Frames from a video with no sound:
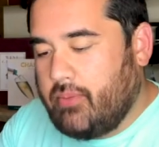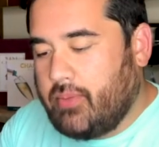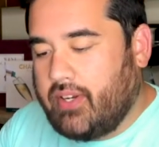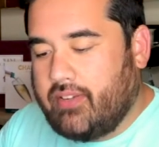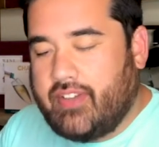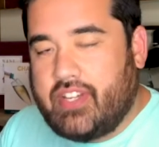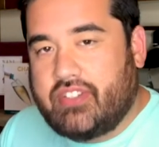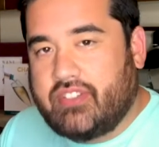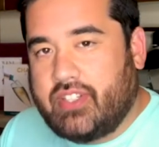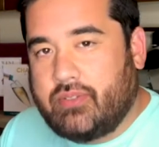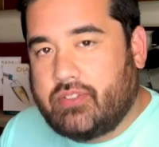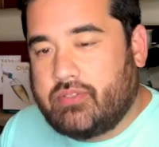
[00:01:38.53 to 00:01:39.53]
but
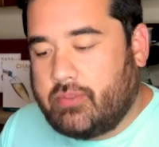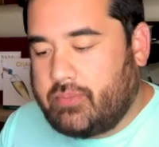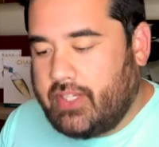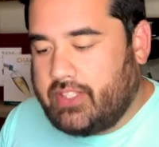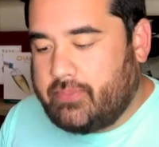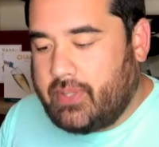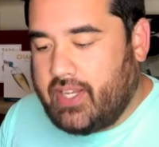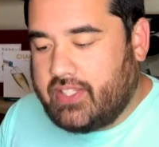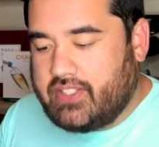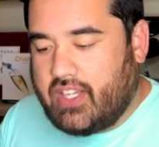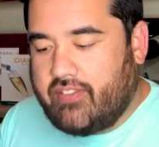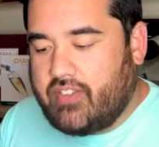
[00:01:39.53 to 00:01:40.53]
eventually it was replaced by
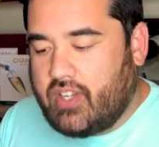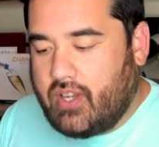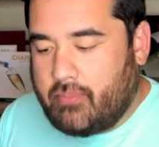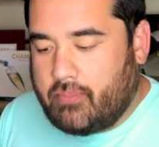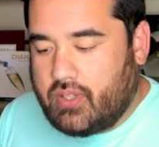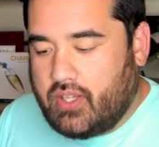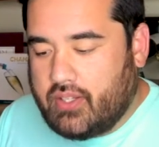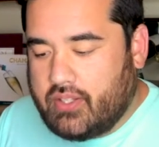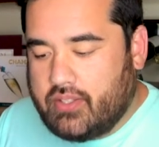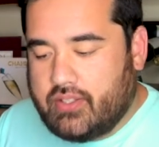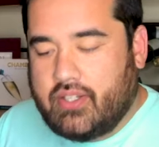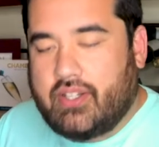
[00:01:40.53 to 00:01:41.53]
Sauvignon Blanc
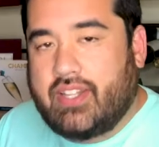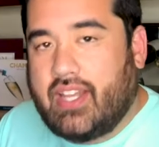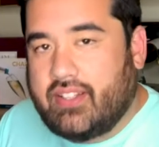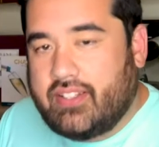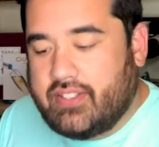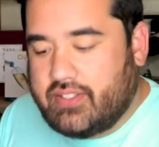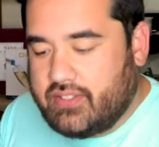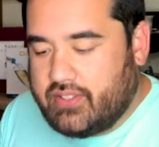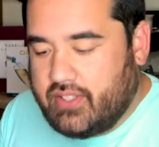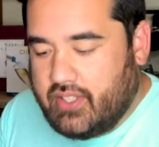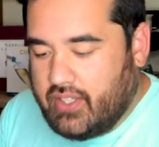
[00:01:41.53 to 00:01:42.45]
on that list.